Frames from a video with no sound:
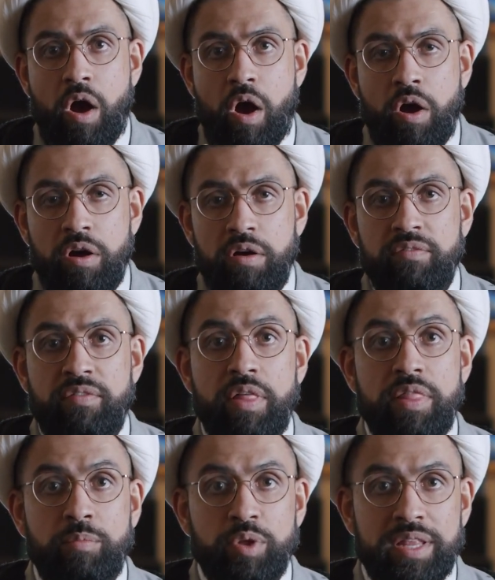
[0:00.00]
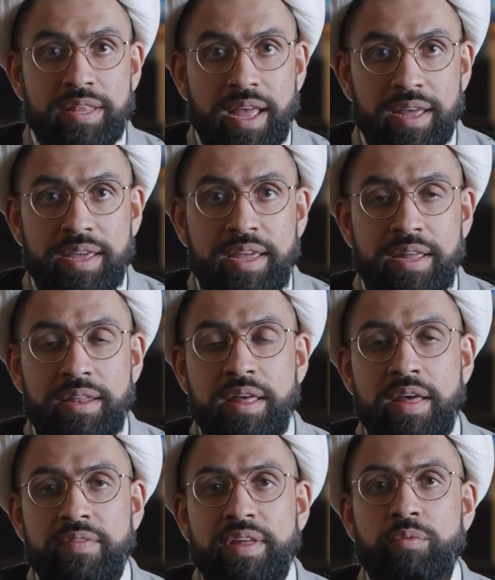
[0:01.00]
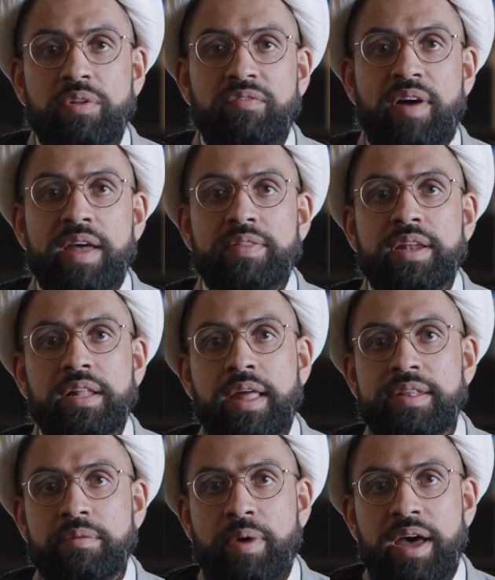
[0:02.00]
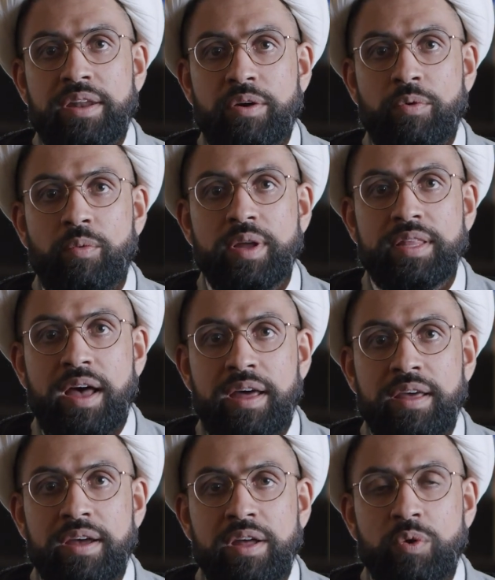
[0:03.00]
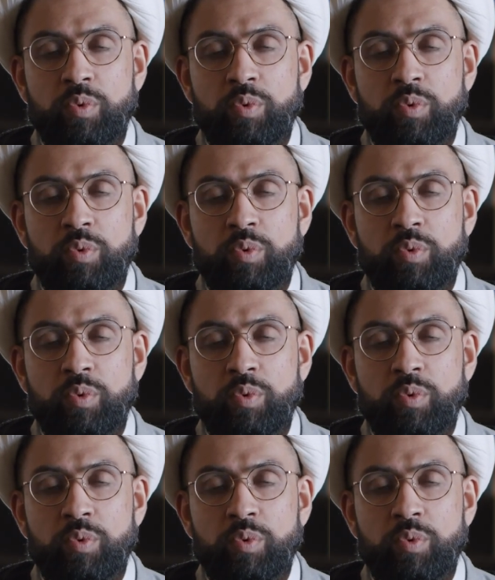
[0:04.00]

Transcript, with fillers: are of the muttaqeen, then we'll find that Allah Subhanahu wa Ta'ala